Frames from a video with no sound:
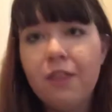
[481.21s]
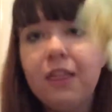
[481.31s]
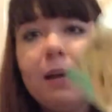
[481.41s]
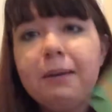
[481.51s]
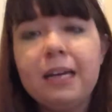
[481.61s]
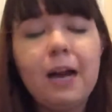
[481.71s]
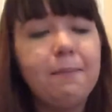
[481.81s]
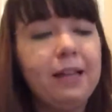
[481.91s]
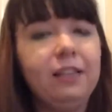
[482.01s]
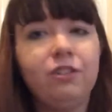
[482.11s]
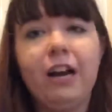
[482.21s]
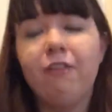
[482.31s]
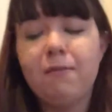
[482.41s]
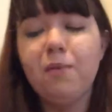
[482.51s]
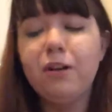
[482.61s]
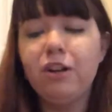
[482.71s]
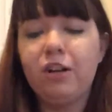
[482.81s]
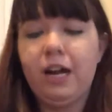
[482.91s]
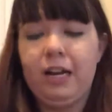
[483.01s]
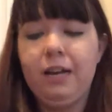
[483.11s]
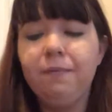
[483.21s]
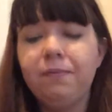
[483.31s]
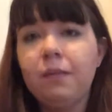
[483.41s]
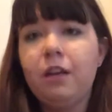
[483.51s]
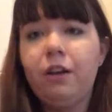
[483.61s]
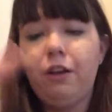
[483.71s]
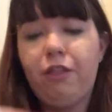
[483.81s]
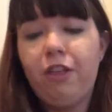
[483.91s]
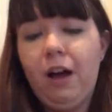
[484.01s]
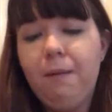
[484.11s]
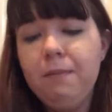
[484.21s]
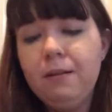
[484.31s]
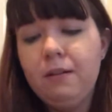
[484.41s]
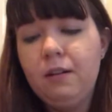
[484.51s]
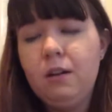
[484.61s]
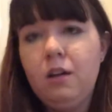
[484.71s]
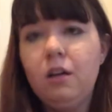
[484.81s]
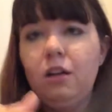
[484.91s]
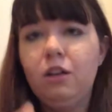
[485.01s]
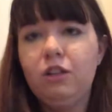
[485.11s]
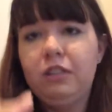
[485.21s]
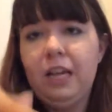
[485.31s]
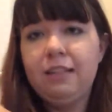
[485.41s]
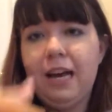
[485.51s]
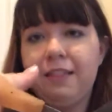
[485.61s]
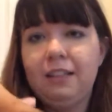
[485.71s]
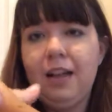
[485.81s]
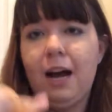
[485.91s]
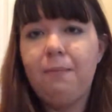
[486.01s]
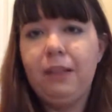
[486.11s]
Then I'm going to cut my lizard out. Remember when you're cutting, your thumb stays at the top.